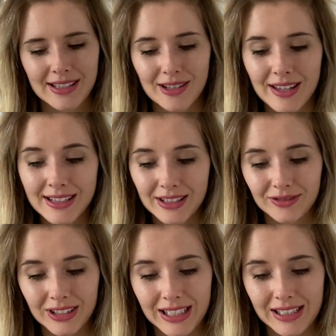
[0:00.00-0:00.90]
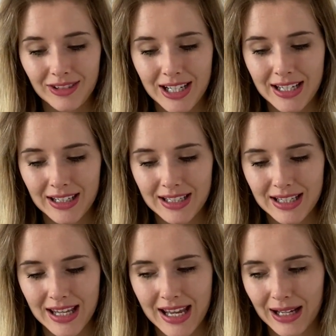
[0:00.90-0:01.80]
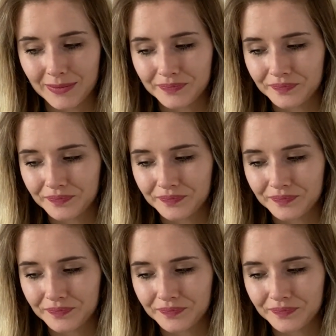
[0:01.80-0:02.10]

So that's a really, really good thing.